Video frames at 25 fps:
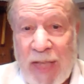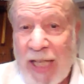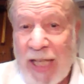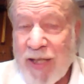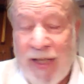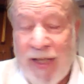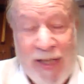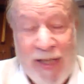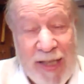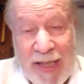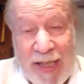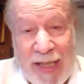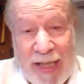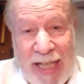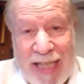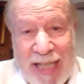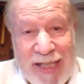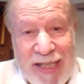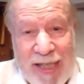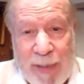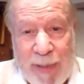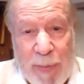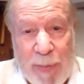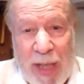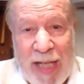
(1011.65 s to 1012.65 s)
that
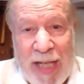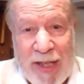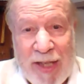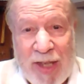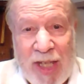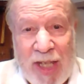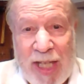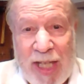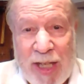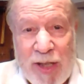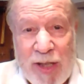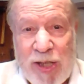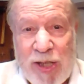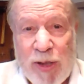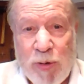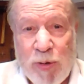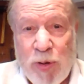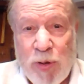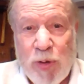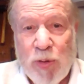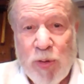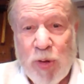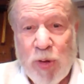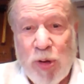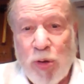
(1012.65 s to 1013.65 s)
that's the main thing so
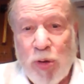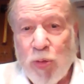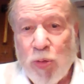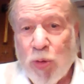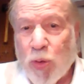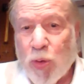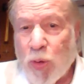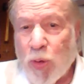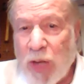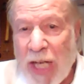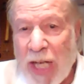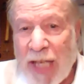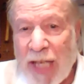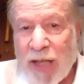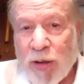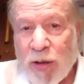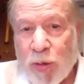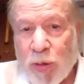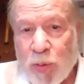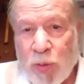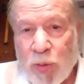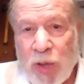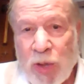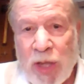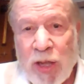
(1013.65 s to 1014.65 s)
you you create a
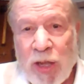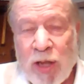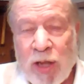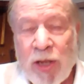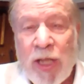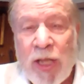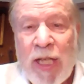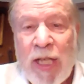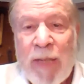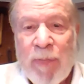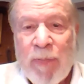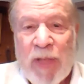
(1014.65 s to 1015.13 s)
career